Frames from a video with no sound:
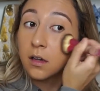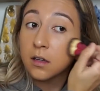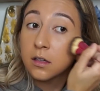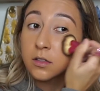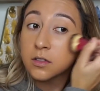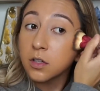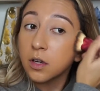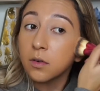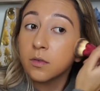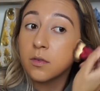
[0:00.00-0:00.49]

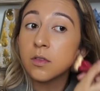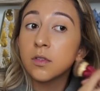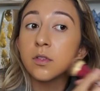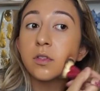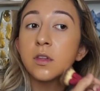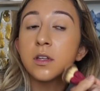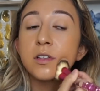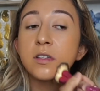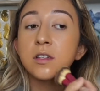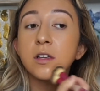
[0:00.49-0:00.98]
So
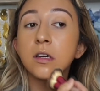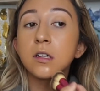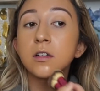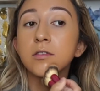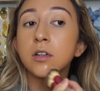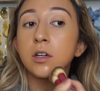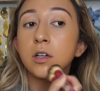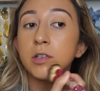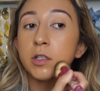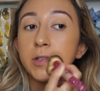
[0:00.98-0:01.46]
this side is
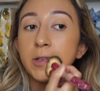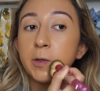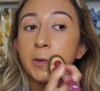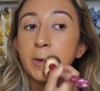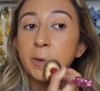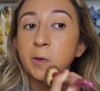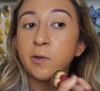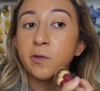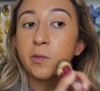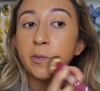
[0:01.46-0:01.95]
also
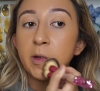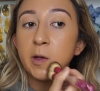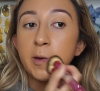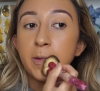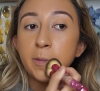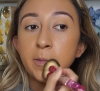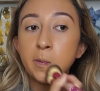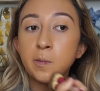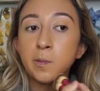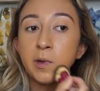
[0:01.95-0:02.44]
giving
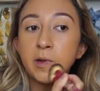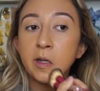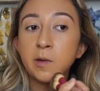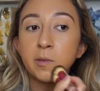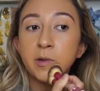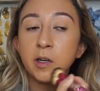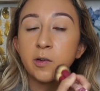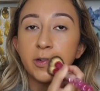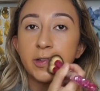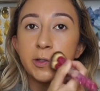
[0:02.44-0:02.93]
me medium
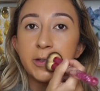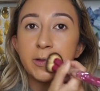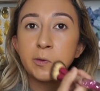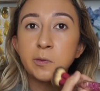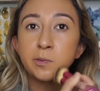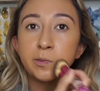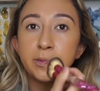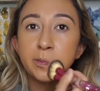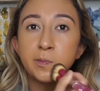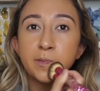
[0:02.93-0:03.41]
coverage.
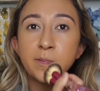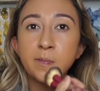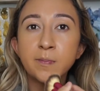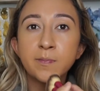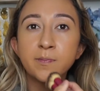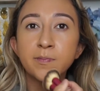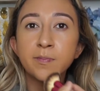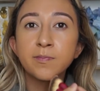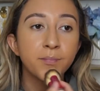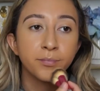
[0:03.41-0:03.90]

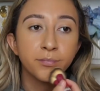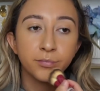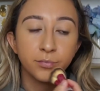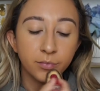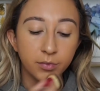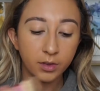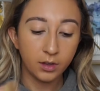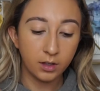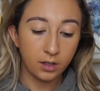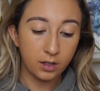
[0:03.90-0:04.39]

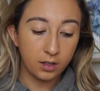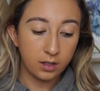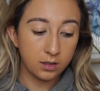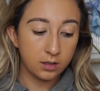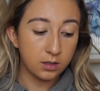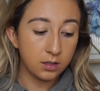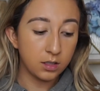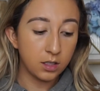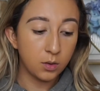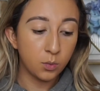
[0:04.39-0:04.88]
And
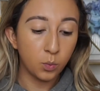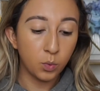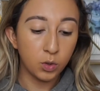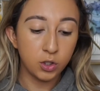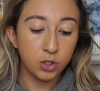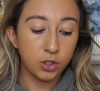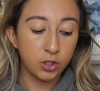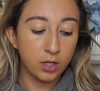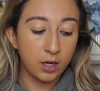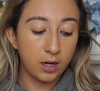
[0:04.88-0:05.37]
see which
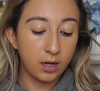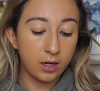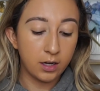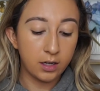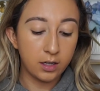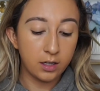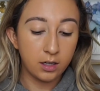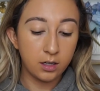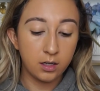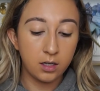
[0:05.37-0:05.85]

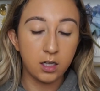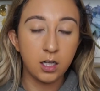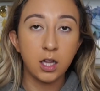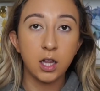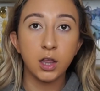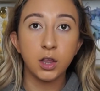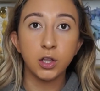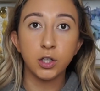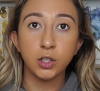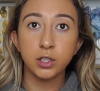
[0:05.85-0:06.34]
side
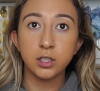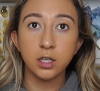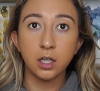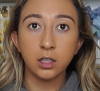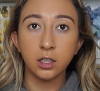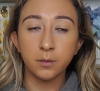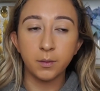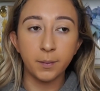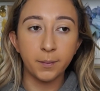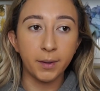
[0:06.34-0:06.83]
looks a
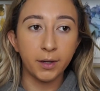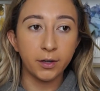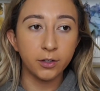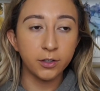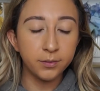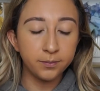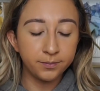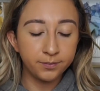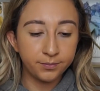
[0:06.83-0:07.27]
little bit better.